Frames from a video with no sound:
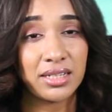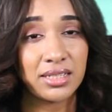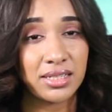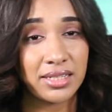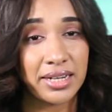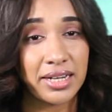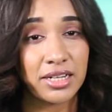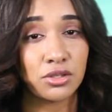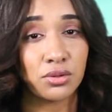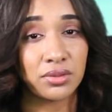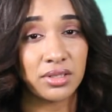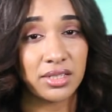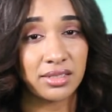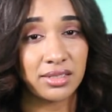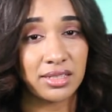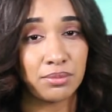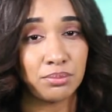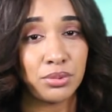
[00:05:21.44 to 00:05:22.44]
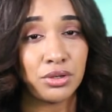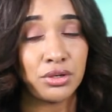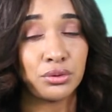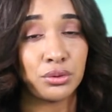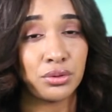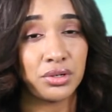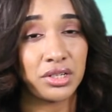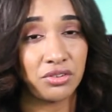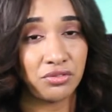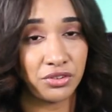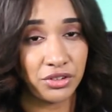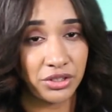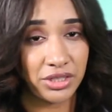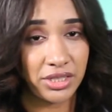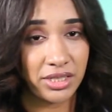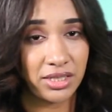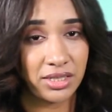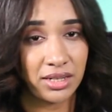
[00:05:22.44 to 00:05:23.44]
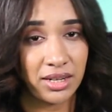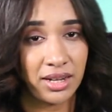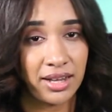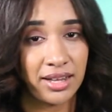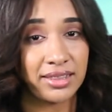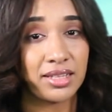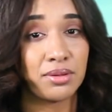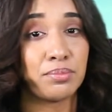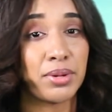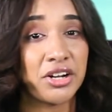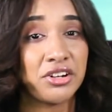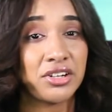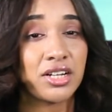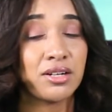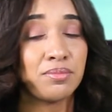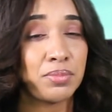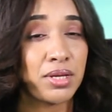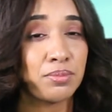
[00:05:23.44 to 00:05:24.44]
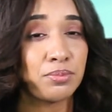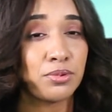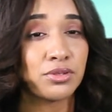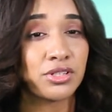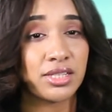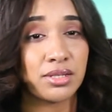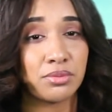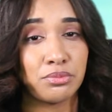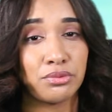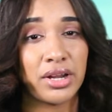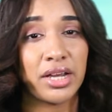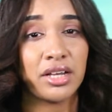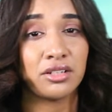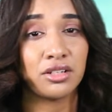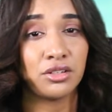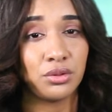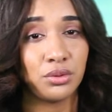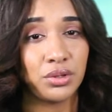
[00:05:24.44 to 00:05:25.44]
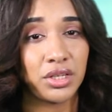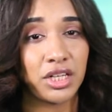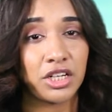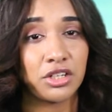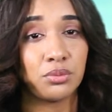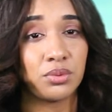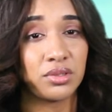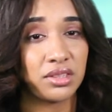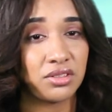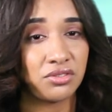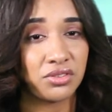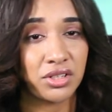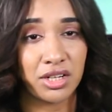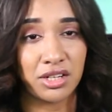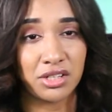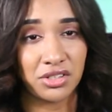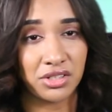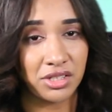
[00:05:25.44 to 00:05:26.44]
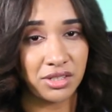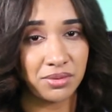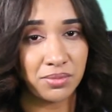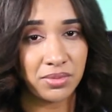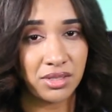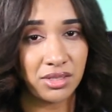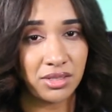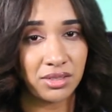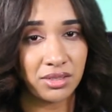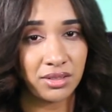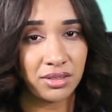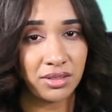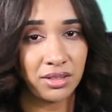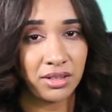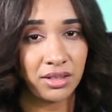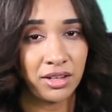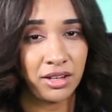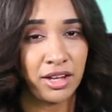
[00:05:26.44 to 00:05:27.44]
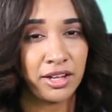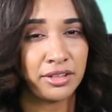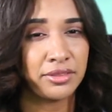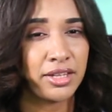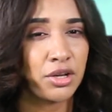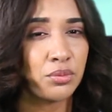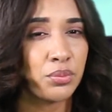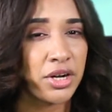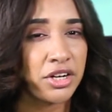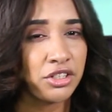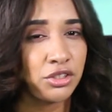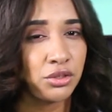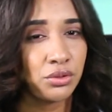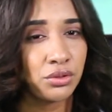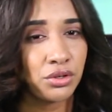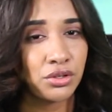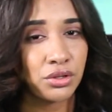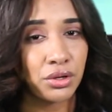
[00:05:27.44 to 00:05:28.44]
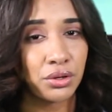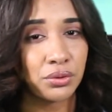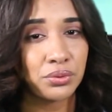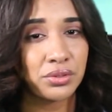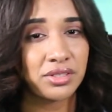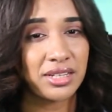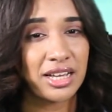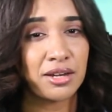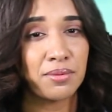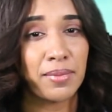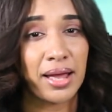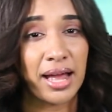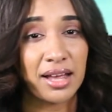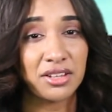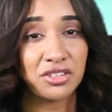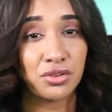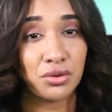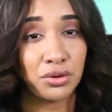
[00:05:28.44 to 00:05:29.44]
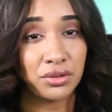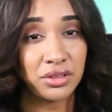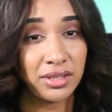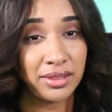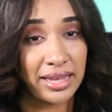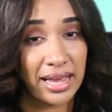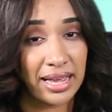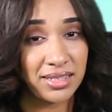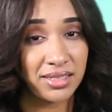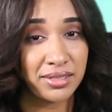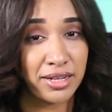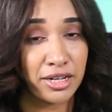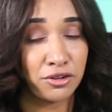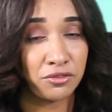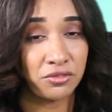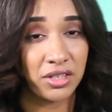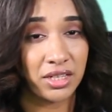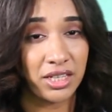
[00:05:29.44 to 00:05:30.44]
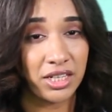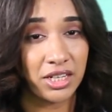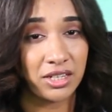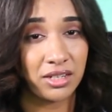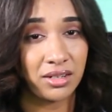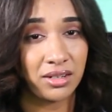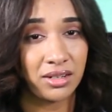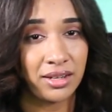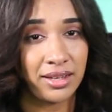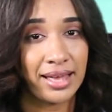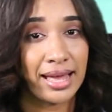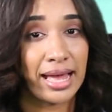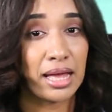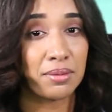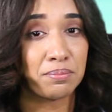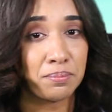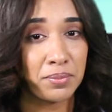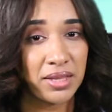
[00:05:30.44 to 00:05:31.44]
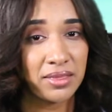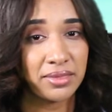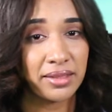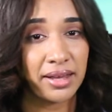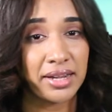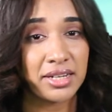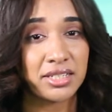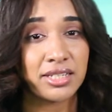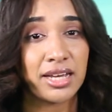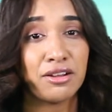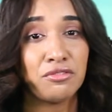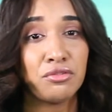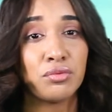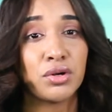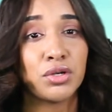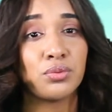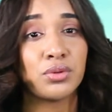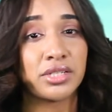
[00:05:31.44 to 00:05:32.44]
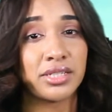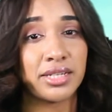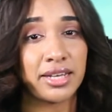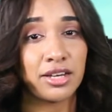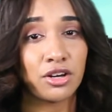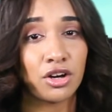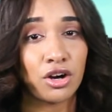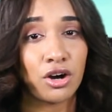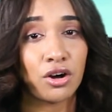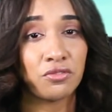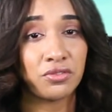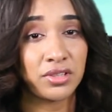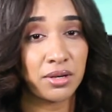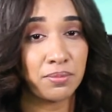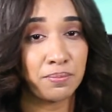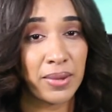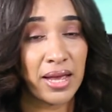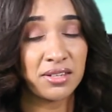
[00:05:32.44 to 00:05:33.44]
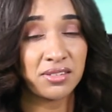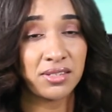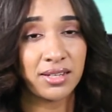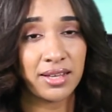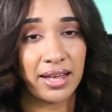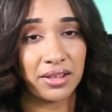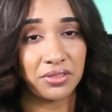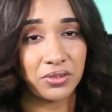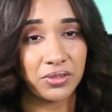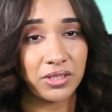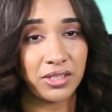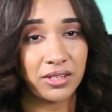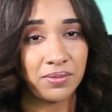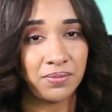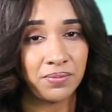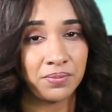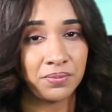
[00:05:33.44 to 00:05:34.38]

States on December 31st. The American people celebrate the new year with different customs. They wear new clothes and masks on the last night of the year. At midnight, everyone would take off their masks together.